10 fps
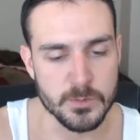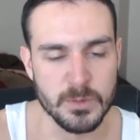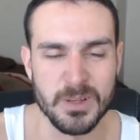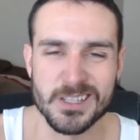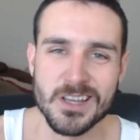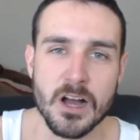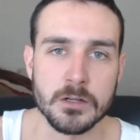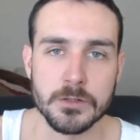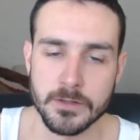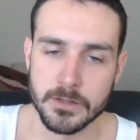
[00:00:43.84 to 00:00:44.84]
Always want to play
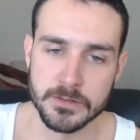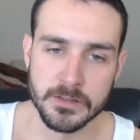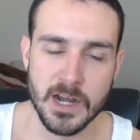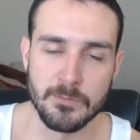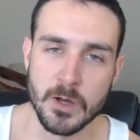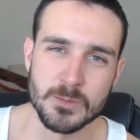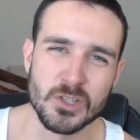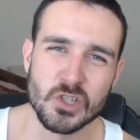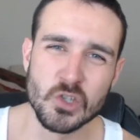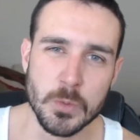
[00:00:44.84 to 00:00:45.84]
soccer and things like that. I've always
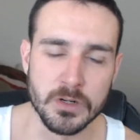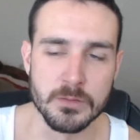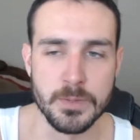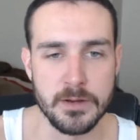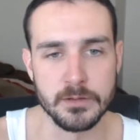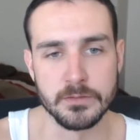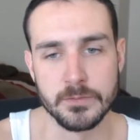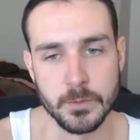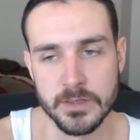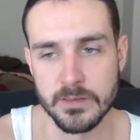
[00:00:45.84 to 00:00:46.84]
been super
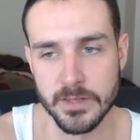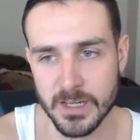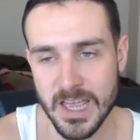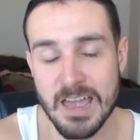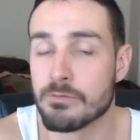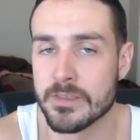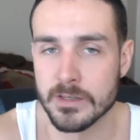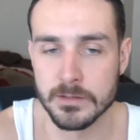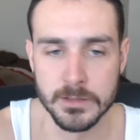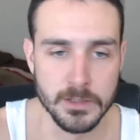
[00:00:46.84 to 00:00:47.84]
competitive with like
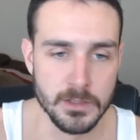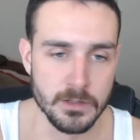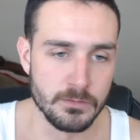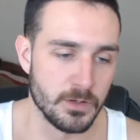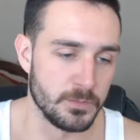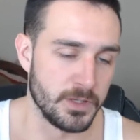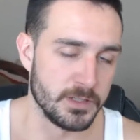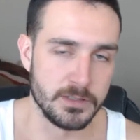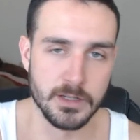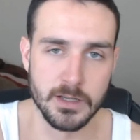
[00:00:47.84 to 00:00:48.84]
everything from
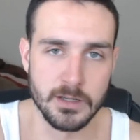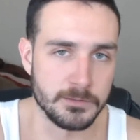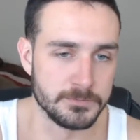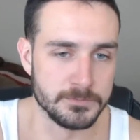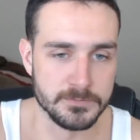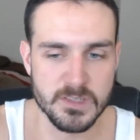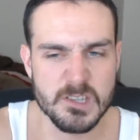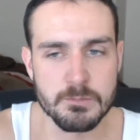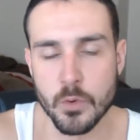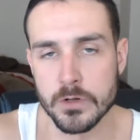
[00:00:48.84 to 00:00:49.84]
like
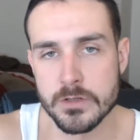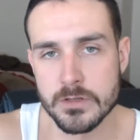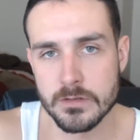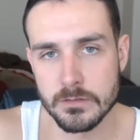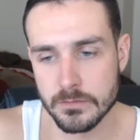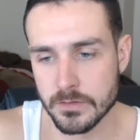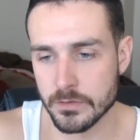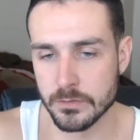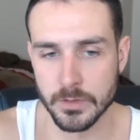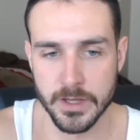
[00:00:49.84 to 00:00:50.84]
sports
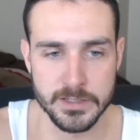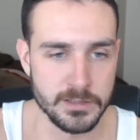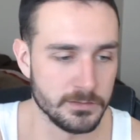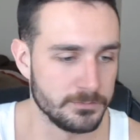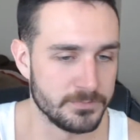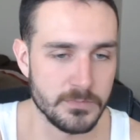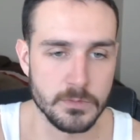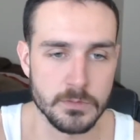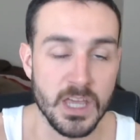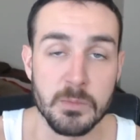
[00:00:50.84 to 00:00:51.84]
to like
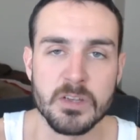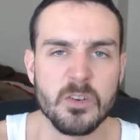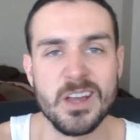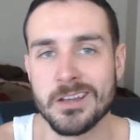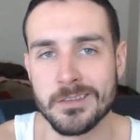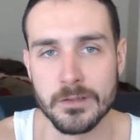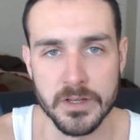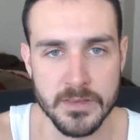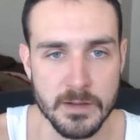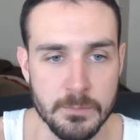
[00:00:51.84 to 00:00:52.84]
gaming or anything
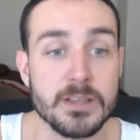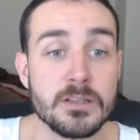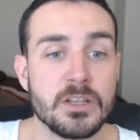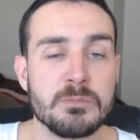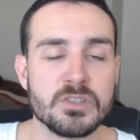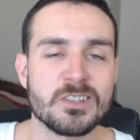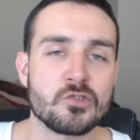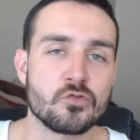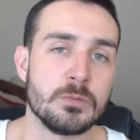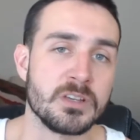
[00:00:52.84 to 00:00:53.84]
like that. Basically, I'm just
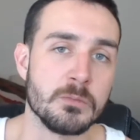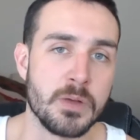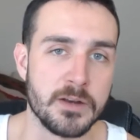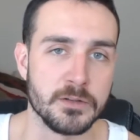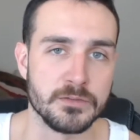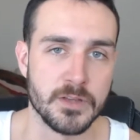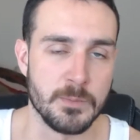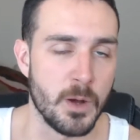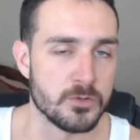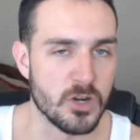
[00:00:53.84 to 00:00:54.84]
extremely competitive
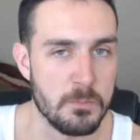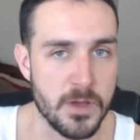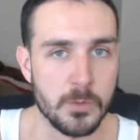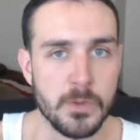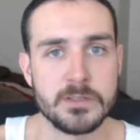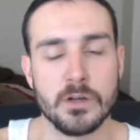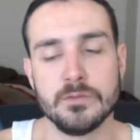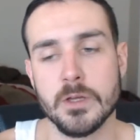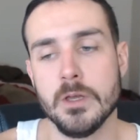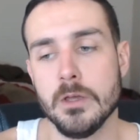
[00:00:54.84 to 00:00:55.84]
and I'm always trying to better myself.